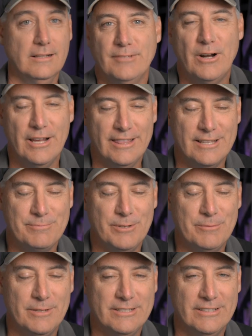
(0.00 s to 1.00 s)
All right, that's
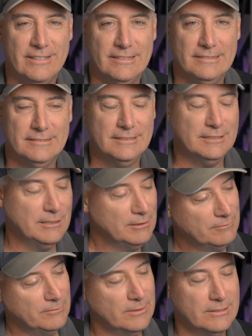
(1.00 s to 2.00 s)
pretty much it.
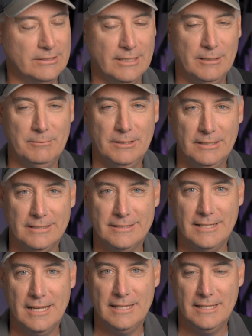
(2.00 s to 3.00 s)
Unfortunately, I'm a little
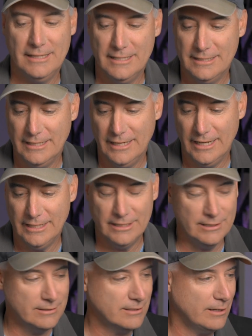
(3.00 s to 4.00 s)
sad that the 1080
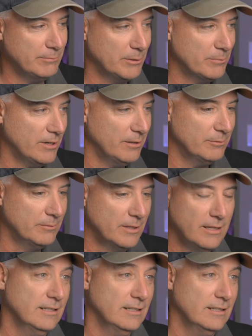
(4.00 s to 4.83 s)
didn't solve my problem.